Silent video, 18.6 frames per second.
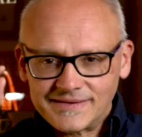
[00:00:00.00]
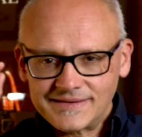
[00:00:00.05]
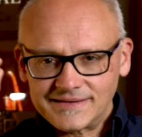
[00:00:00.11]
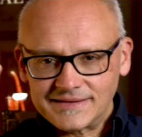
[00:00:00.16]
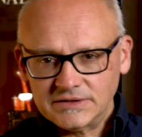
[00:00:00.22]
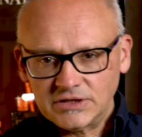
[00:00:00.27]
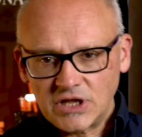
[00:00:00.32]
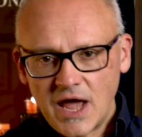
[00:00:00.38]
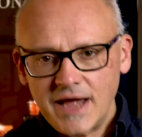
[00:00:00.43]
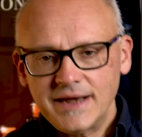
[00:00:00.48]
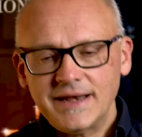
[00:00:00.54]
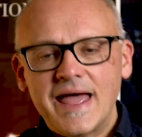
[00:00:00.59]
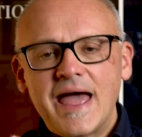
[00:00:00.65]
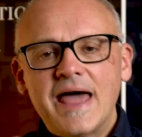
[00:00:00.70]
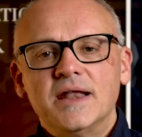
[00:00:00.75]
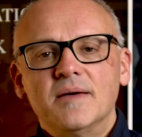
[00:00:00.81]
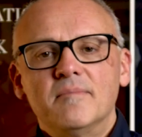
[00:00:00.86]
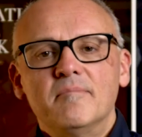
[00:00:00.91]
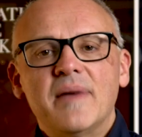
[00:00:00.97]
slight
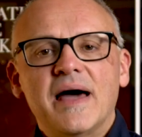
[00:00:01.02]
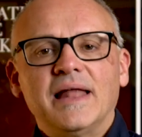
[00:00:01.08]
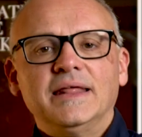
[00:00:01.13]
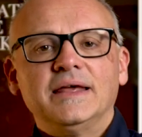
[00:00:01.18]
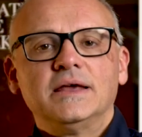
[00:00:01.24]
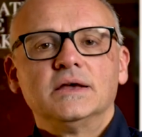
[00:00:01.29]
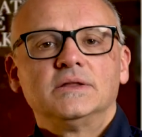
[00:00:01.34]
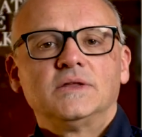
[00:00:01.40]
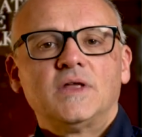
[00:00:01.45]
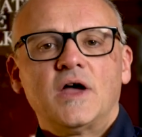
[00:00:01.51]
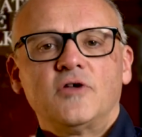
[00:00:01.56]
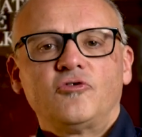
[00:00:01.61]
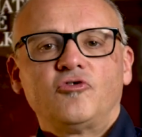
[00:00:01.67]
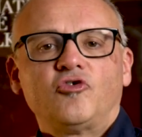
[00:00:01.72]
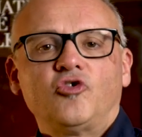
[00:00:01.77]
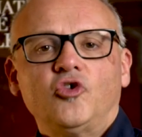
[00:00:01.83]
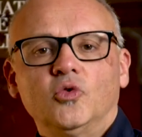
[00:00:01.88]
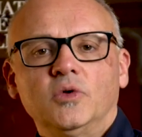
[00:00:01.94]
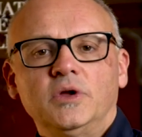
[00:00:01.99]
animalic
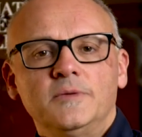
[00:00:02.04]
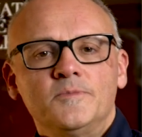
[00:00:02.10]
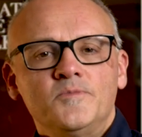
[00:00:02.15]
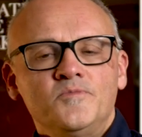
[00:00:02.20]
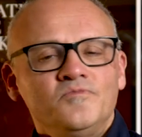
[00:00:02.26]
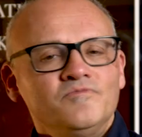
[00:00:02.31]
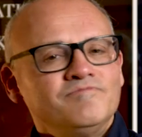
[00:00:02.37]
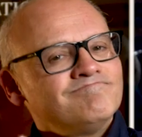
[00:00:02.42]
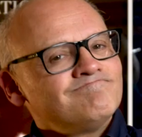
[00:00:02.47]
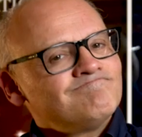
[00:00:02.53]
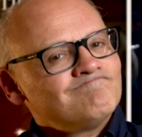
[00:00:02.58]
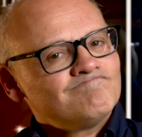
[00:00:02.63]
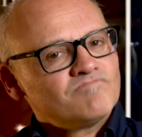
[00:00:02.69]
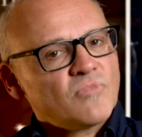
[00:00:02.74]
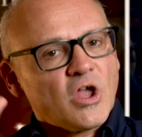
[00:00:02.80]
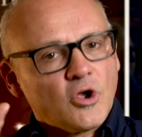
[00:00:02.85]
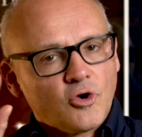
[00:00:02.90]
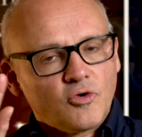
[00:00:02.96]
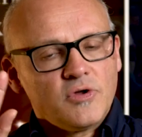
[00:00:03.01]
touch to it,
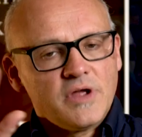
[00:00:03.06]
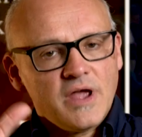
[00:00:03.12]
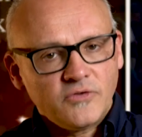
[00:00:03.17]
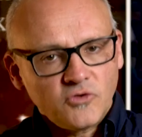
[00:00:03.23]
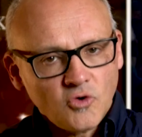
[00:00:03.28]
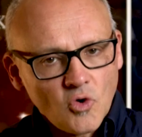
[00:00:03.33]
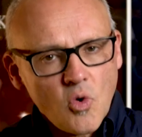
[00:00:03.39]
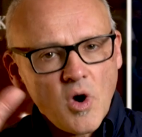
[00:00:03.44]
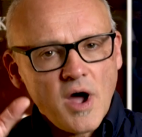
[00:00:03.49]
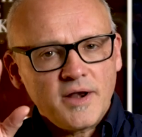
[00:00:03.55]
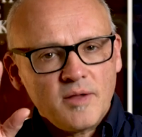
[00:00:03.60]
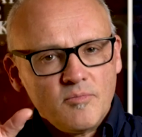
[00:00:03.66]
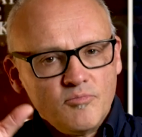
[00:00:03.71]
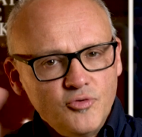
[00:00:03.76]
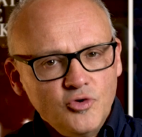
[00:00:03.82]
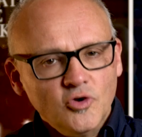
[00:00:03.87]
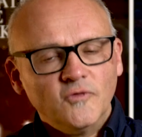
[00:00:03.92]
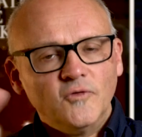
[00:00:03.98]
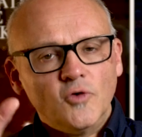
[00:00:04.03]
creates quite a
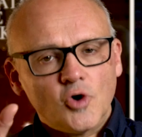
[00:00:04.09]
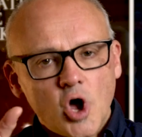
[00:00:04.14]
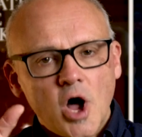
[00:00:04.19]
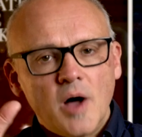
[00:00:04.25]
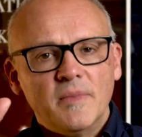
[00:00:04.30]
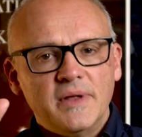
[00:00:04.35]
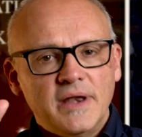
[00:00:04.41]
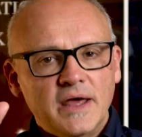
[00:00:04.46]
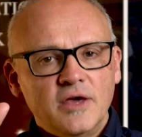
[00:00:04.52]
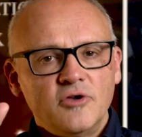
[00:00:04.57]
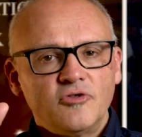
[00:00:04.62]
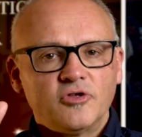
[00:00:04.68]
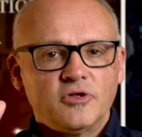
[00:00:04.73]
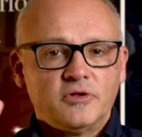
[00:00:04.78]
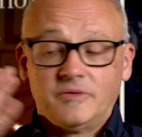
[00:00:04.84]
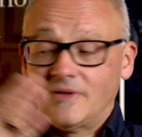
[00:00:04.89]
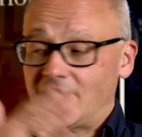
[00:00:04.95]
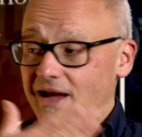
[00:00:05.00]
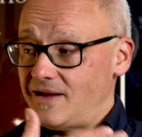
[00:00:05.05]
beautiful
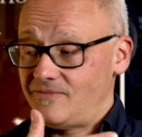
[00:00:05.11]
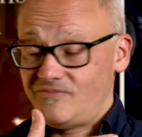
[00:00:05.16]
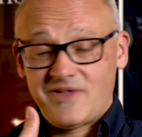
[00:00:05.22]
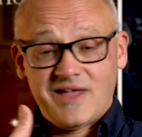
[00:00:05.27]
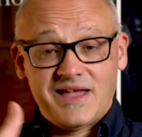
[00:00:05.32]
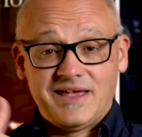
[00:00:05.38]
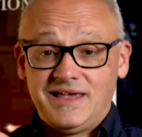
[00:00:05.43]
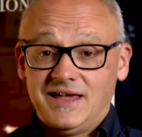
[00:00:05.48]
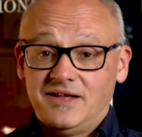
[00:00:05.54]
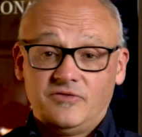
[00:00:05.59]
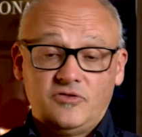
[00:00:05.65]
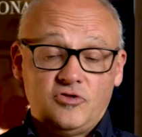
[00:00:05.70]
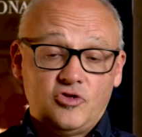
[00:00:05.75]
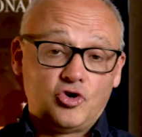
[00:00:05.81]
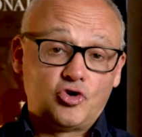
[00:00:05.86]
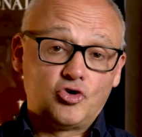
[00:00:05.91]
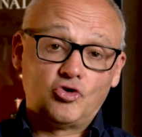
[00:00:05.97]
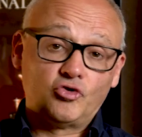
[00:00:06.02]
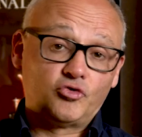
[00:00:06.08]
combination. Again,
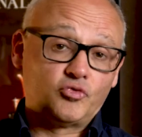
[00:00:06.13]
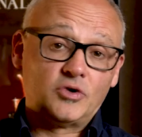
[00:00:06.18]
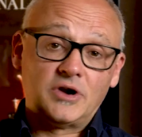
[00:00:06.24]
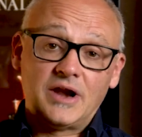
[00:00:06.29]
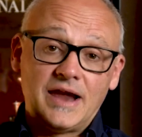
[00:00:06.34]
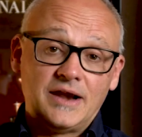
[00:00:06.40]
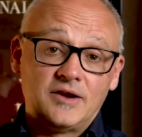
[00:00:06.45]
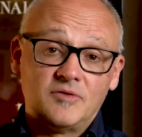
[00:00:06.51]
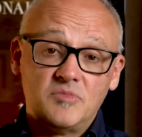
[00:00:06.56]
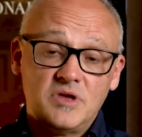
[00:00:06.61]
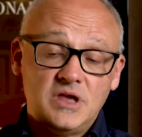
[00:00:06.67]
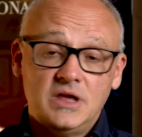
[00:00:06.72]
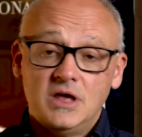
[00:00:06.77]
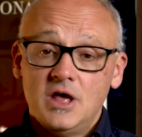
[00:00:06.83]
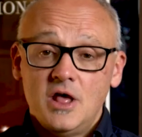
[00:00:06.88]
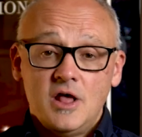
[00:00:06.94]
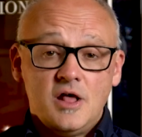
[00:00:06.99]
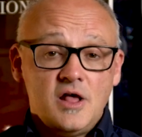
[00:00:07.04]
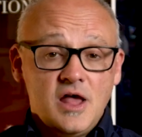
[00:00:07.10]
the girls were ahead of me,
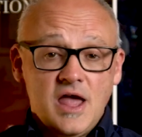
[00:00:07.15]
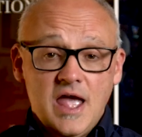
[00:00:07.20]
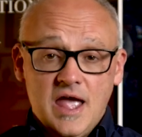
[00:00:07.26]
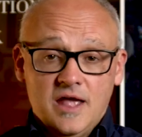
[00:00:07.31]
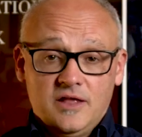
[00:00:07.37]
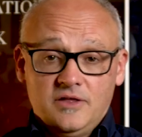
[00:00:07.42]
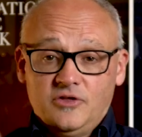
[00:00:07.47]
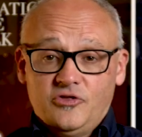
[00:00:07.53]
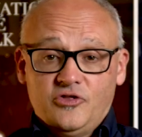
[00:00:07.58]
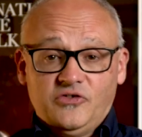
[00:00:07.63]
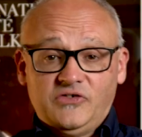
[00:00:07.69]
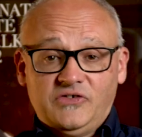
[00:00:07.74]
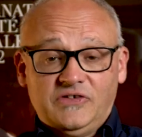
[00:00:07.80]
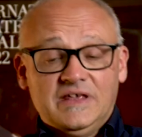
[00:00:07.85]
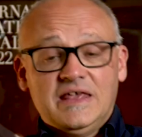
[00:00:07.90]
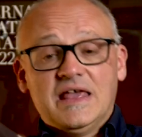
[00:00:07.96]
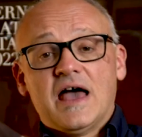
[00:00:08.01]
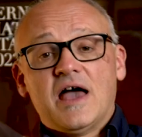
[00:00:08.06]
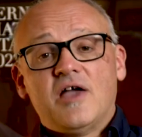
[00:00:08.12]
and the
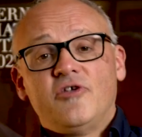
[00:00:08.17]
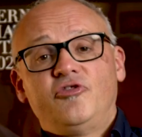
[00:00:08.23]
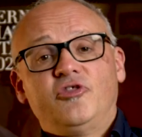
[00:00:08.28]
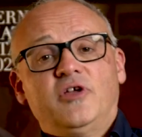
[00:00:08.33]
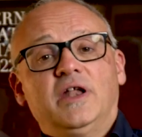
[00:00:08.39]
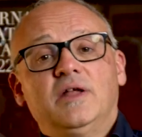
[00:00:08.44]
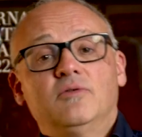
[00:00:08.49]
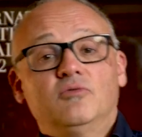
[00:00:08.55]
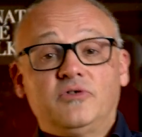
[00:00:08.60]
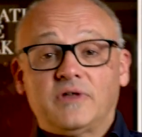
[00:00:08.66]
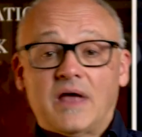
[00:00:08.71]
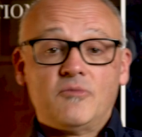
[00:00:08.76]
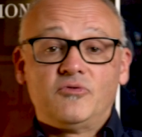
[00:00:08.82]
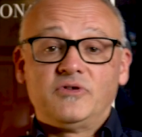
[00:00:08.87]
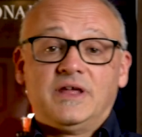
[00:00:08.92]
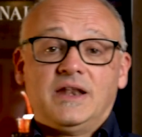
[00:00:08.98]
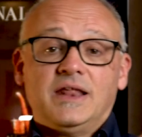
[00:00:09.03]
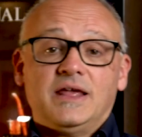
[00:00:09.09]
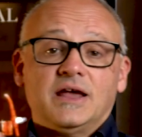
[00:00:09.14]
sillage that it was, I
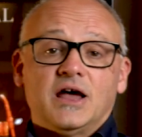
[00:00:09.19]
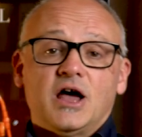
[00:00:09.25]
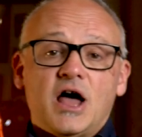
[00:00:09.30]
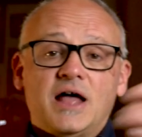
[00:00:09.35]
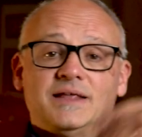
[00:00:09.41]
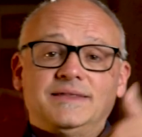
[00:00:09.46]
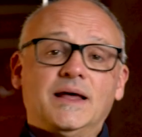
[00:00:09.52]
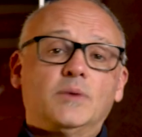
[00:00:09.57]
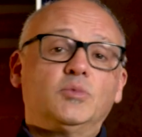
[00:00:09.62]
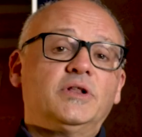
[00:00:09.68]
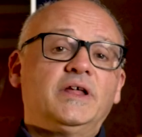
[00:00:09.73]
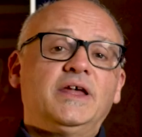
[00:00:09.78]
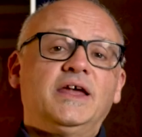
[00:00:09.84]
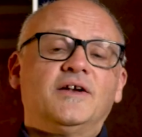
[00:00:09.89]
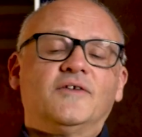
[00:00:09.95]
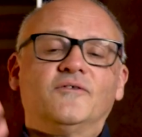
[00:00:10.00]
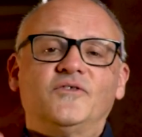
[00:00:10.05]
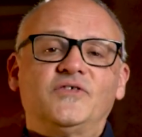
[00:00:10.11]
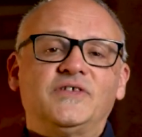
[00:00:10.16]
was getting a double
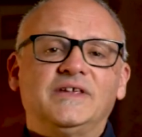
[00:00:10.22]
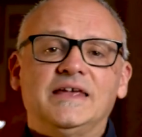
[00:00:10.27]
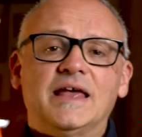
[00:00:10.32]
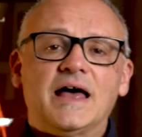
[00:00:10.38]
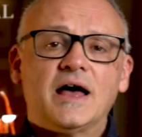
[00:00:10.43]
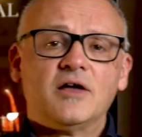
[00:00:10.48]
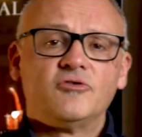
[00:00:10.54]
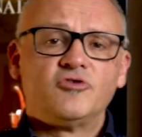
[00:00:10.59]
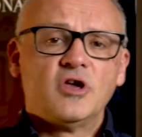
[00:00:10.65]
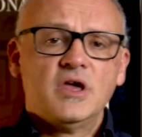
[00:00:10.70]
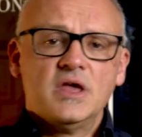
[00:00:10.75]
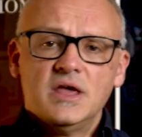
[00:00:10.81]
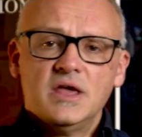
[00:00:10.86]
hit of sillage.